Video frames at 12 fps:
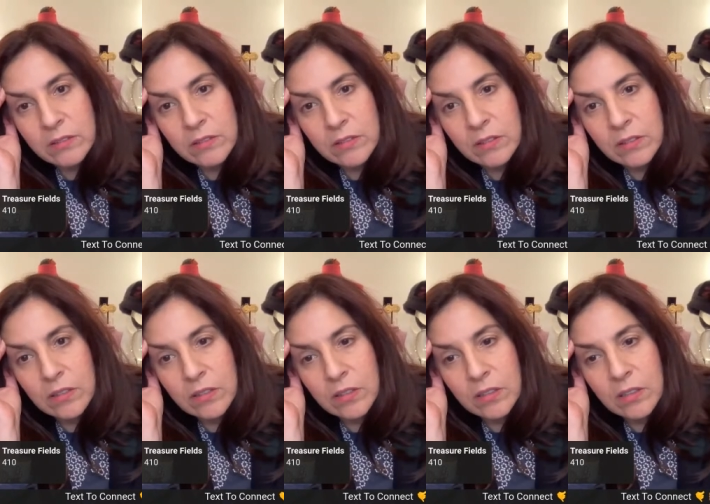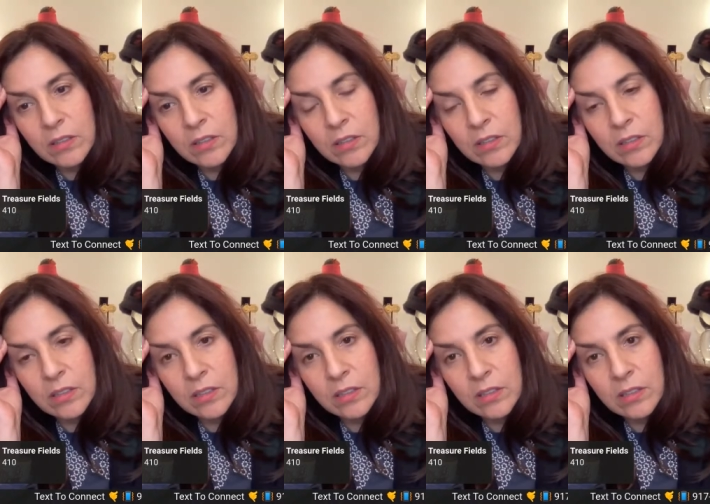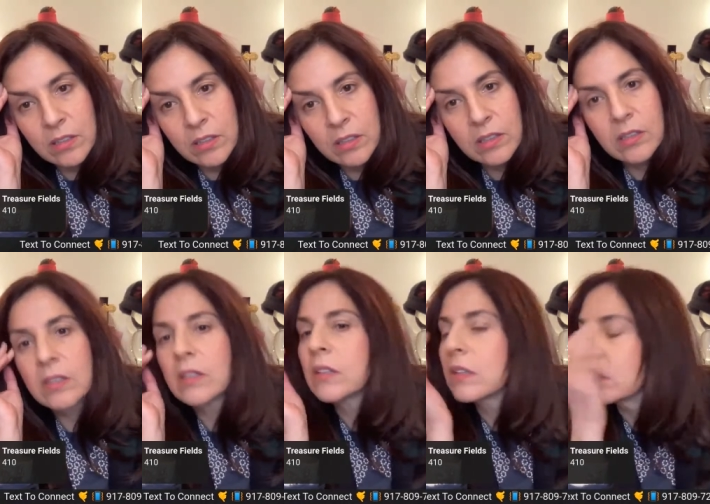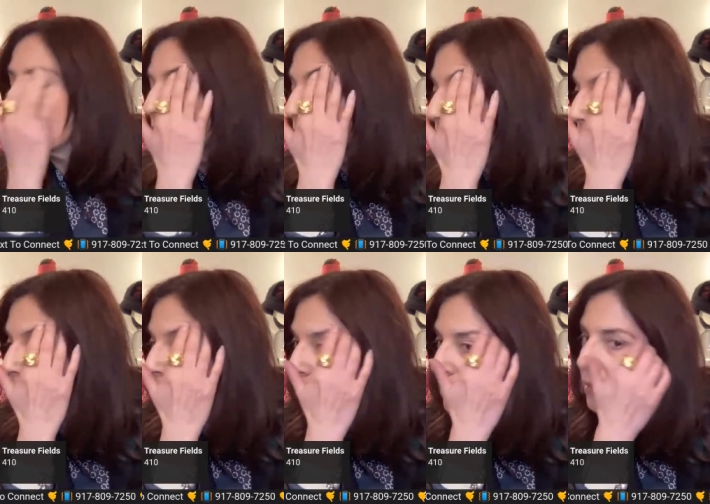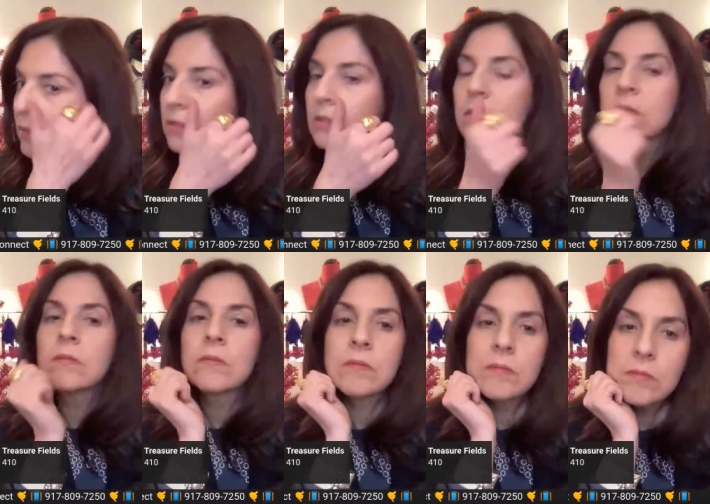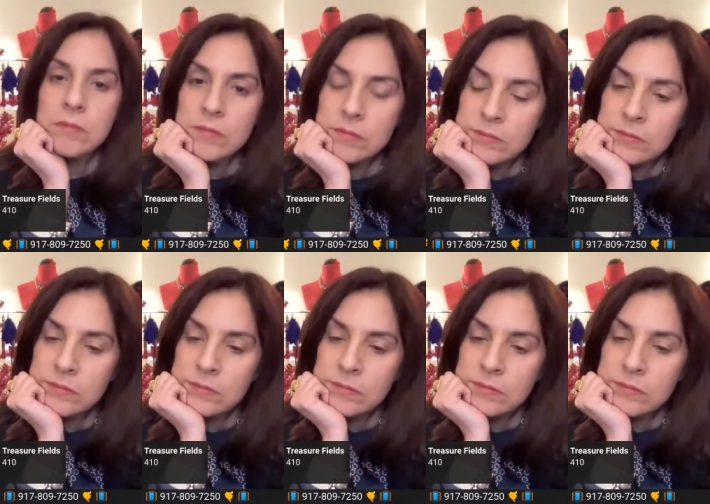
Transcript: And then you could put it on the lapel of your jacket, and they could bury you in it.